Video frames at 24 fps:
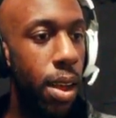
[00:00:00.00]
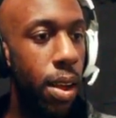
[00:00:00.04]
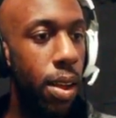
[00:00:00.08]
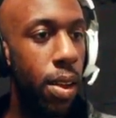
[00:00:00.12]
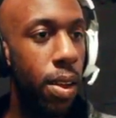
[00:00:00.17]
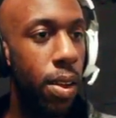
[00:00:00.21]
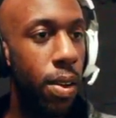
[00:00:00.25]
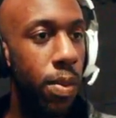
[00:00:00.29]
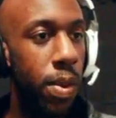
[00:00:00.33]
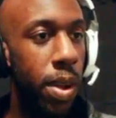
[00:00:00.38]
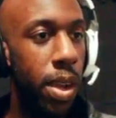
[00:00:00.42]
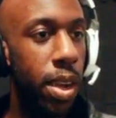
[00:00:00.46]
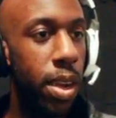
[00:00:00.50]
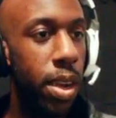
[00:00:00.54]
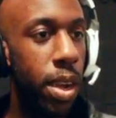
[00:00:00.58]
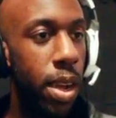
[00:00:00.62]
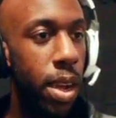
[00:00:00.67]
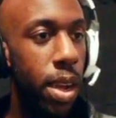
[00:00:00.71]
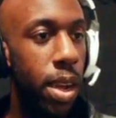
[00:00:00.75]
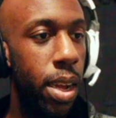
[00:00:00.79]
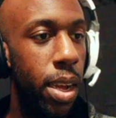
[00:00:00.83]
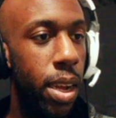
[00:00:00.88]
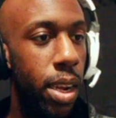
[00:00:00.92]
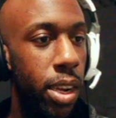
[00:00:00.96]
Oh, my
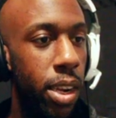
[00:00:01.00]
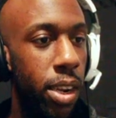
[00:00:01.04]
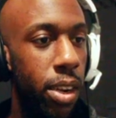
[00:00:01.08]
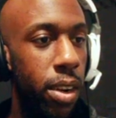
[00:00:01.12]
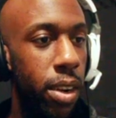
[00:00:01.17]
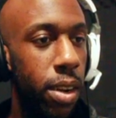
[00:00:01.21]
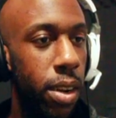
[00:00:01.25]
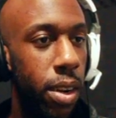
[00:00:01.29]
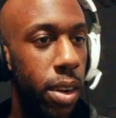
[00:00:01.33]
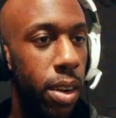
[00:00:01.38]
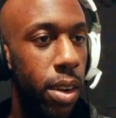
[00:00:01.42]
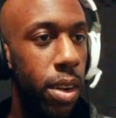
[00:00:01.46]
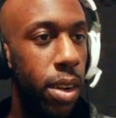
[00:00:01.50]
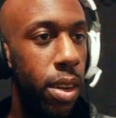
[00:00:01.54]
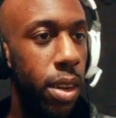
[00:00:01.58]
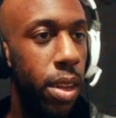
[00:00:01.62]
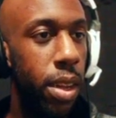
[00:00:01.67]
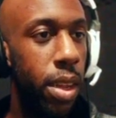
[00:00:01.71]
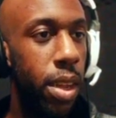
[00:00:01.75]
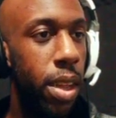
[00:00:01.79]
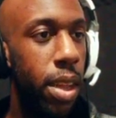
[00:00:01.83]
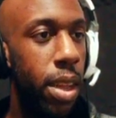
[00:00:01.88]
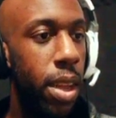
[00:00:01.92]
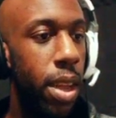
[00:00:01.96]
gosh.
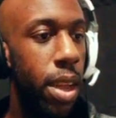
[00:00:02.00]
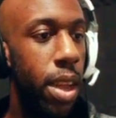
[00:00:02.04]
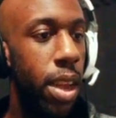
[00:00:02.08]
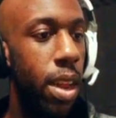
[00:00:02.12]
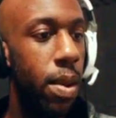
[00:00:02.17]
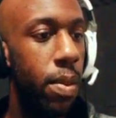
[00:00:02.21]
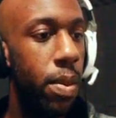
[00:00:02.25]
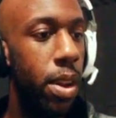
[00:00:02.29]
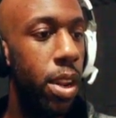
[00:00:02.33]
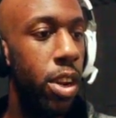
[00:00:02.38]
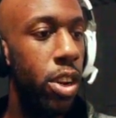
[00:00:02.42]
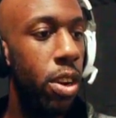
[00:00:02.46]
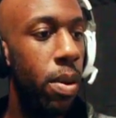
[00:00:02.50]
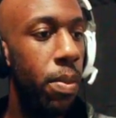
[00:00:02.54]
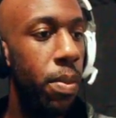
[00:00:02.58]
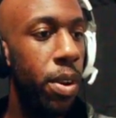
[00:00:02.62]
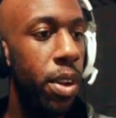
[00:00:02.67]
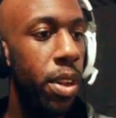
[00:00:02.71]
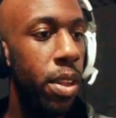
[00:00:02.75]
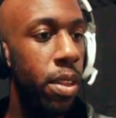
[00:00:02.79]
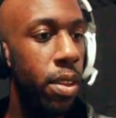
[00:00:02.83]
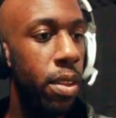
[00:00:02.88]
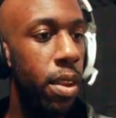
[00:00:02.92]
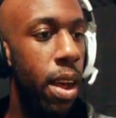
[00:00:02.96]
I'm going to jump
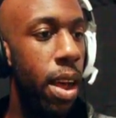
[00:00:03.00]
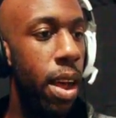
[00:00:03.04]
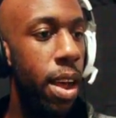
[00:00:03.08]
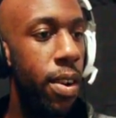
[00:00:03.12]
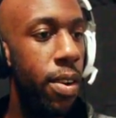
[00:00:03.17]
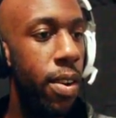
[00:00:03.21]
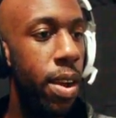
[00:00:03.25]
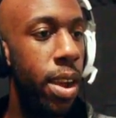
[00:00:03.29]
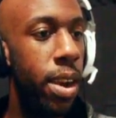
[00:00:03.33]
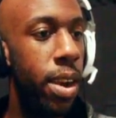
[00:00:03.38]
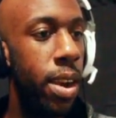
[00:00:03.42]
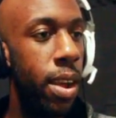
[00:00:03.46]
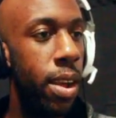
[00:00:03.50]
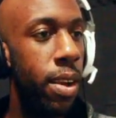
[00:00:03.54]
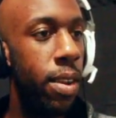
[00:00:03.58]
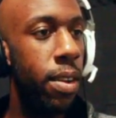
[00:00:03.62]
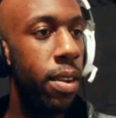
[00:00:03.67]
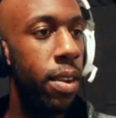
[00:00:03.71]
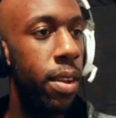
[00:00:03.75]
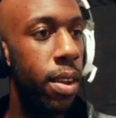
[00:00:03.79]
into this eye right now.